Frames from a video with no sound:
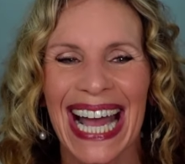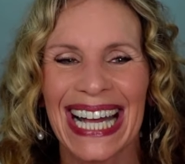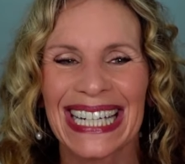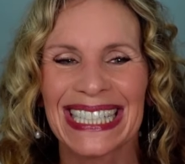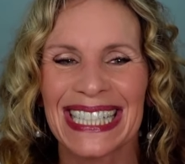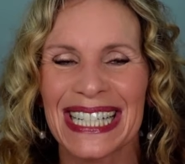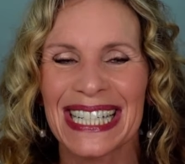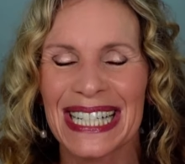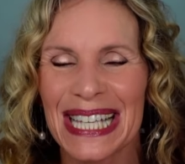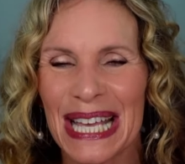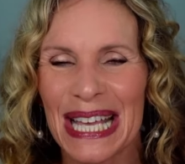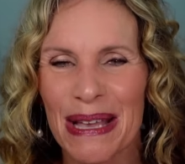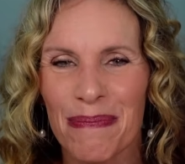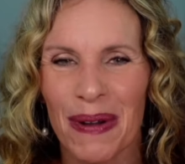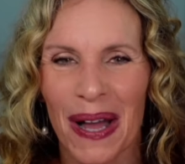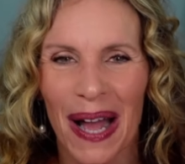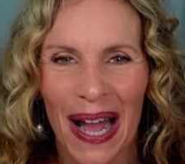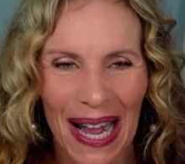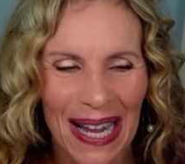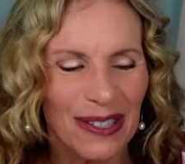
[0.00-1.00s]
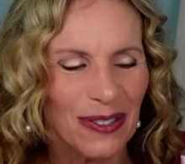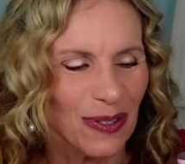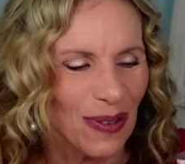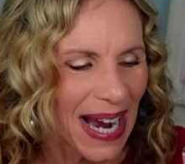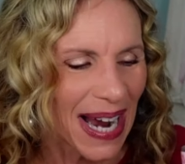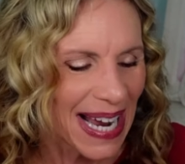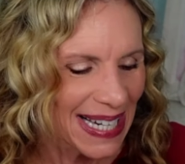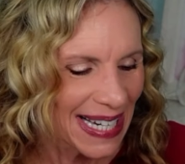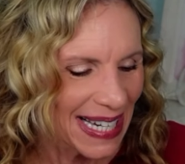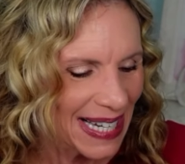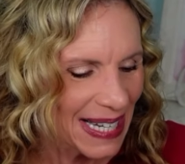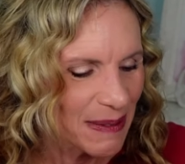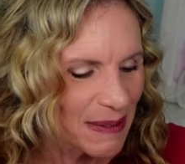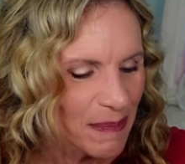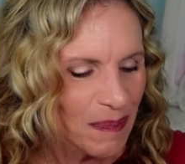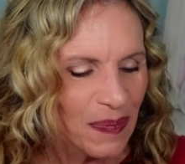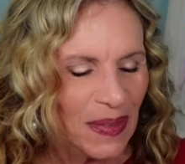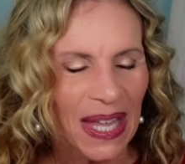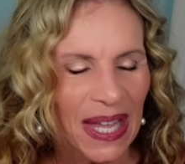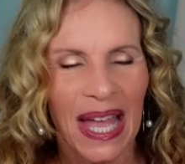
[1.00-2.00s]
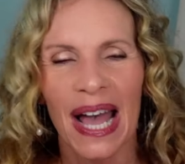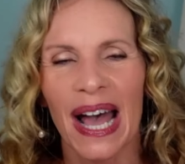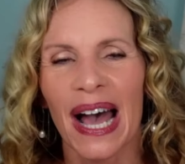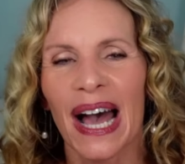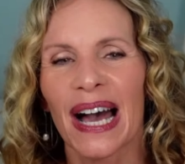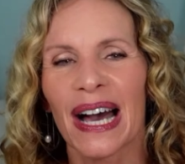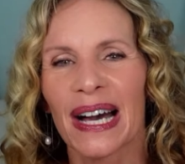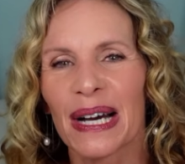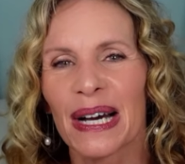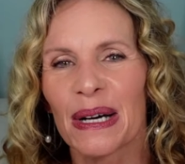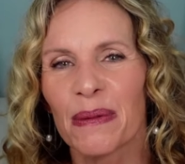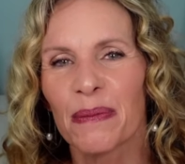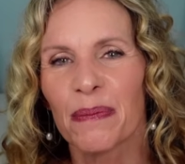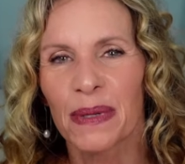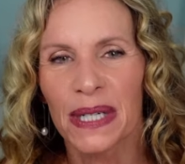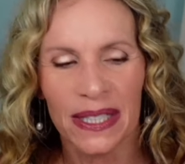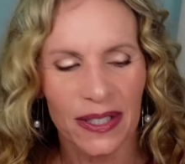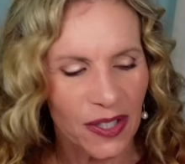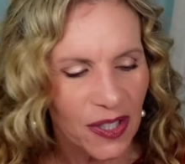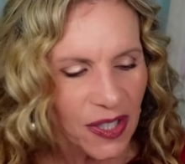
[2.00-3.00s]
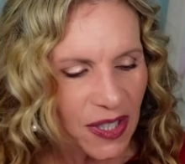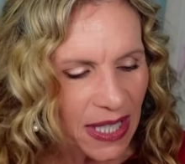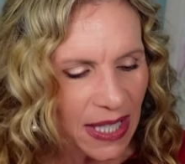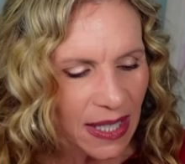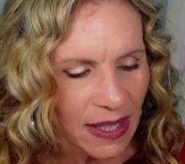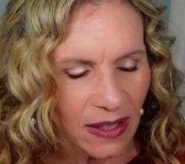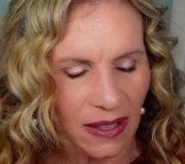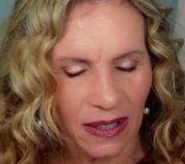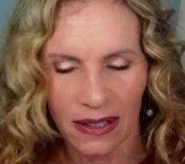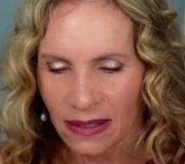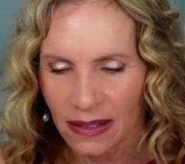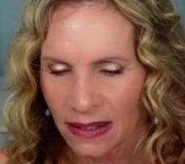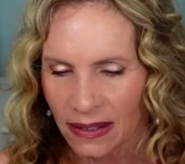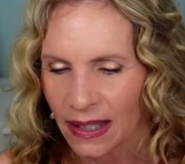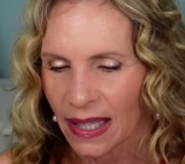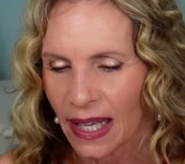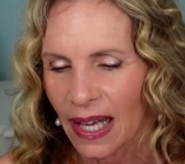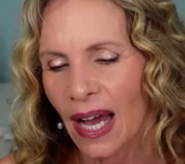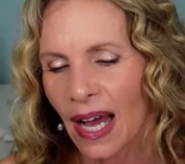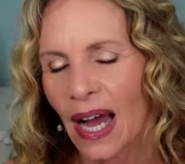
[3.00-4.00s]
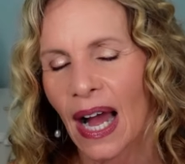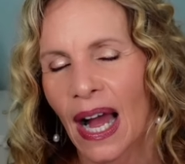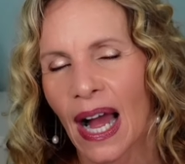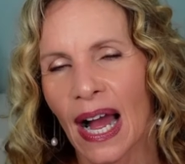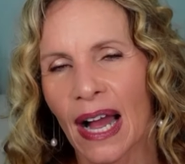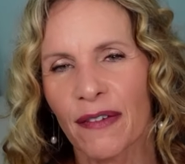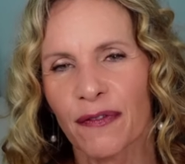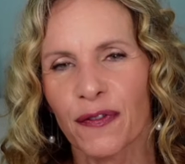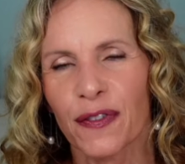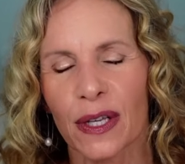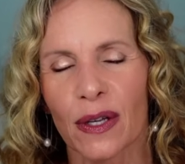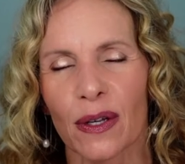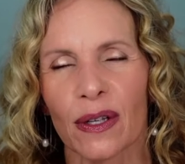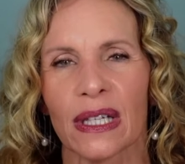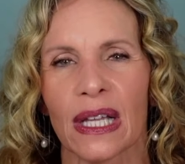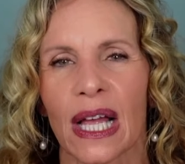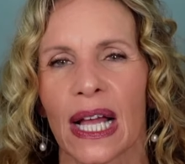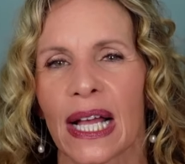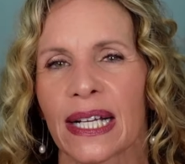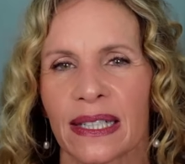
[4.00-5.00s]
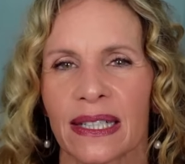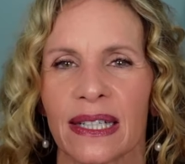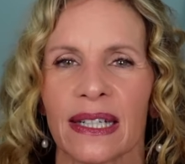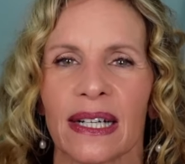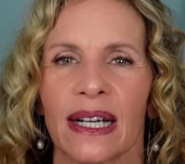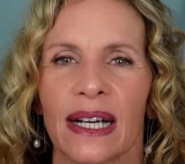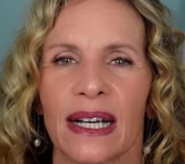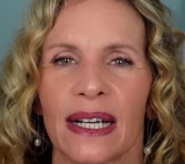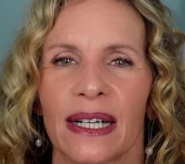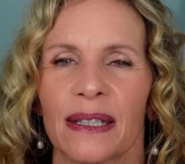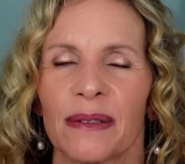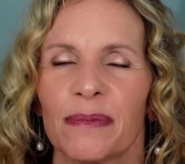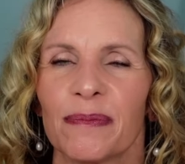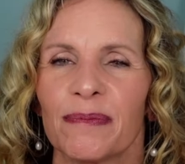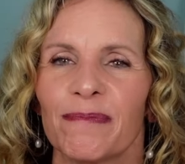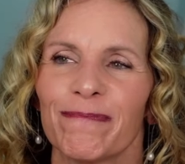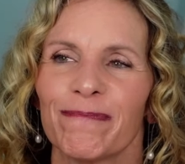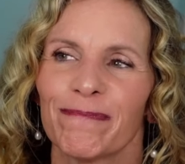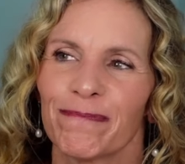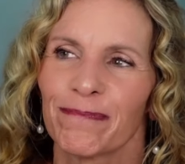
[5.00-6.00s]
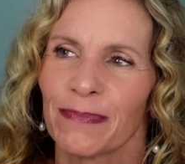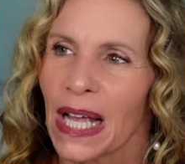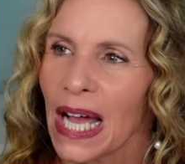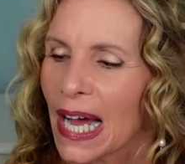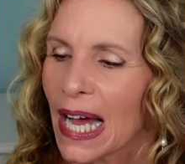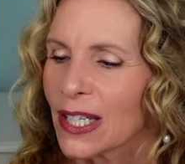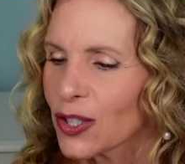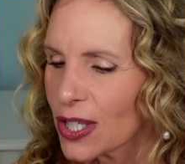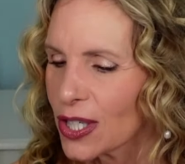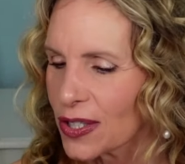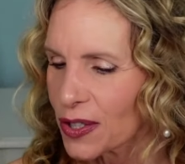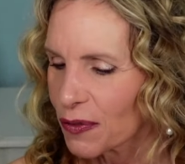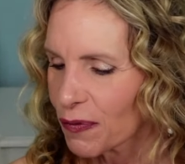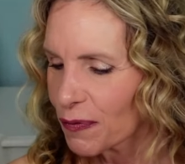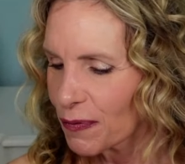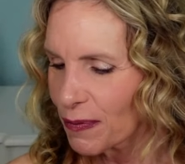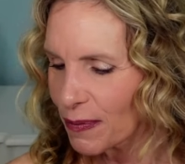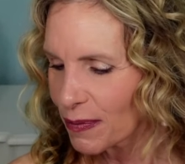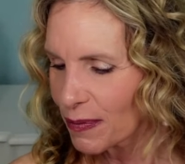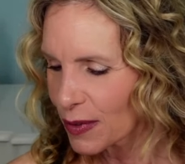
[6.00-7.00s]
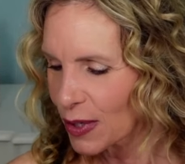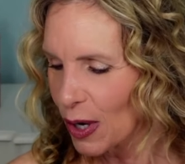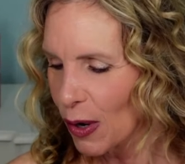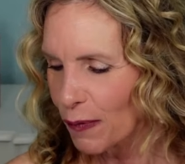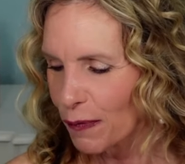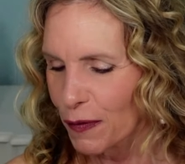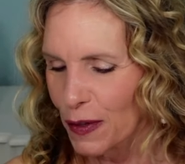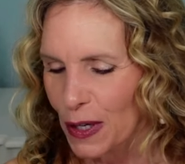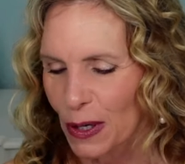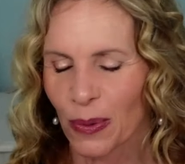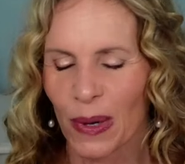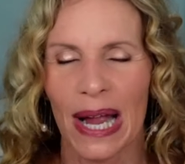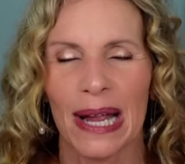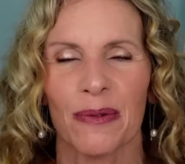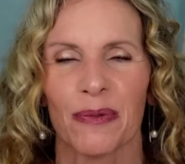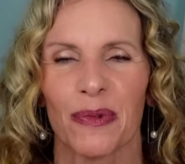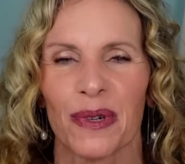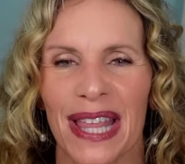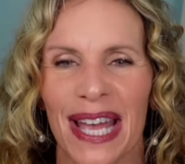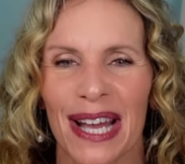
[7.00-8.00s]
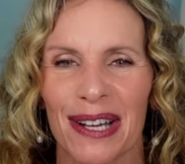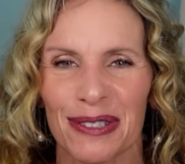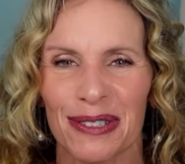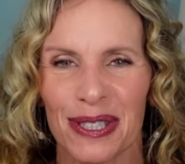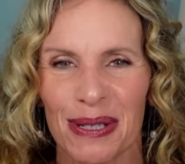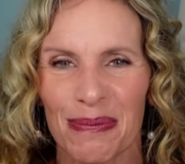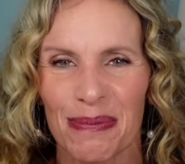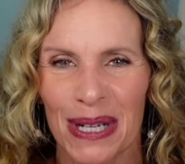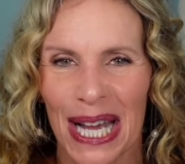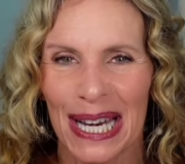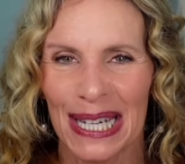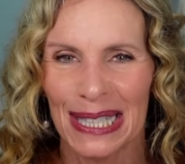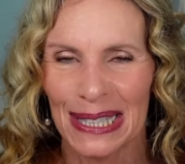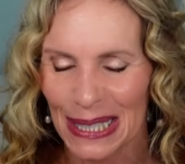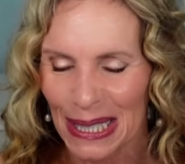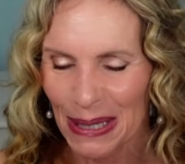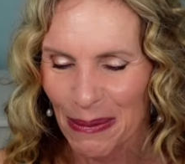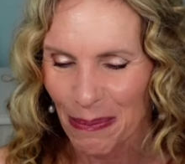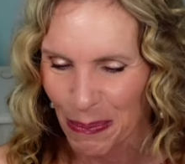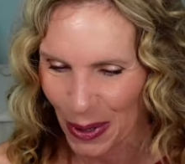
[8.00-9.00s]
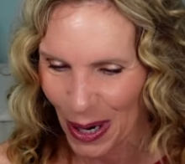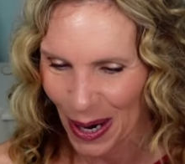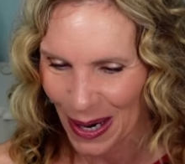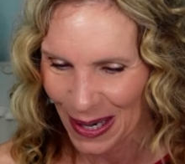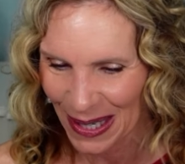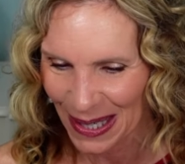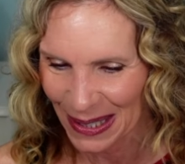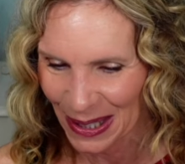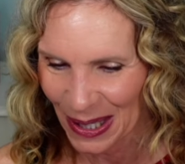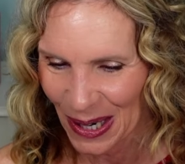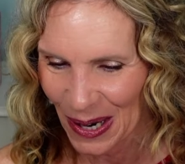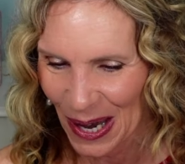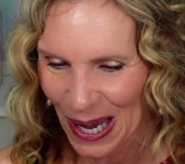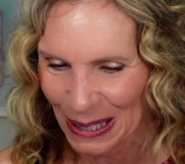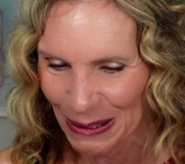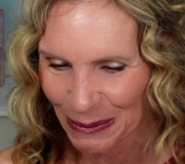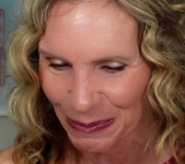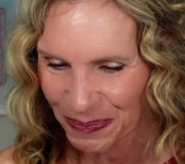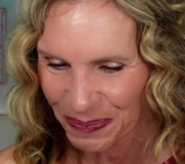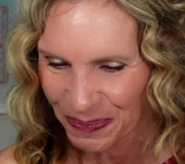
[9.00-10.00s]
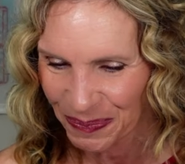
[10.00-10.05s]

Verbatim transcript: to keep hydrated. Uh, but still, I feel like um, I just don't feel right without some kind of lip product on.